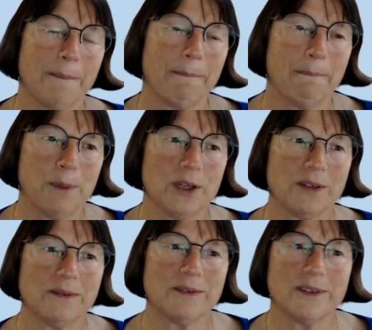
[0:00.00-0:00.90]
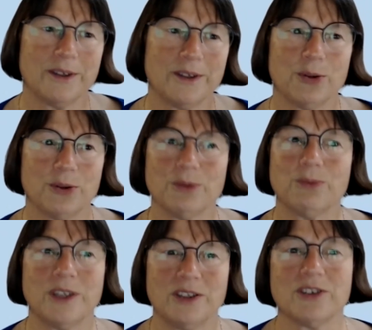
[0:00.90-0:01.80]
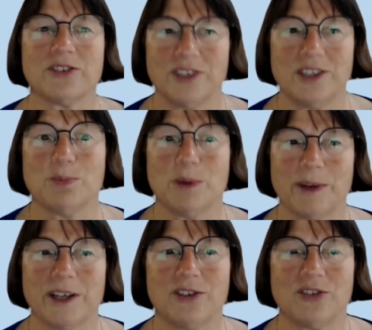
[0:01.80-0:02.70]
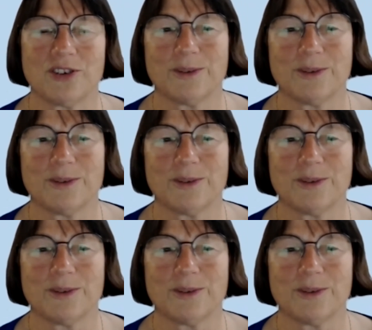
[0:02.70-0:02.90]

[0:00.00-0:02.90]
but you know, it does need to be managed.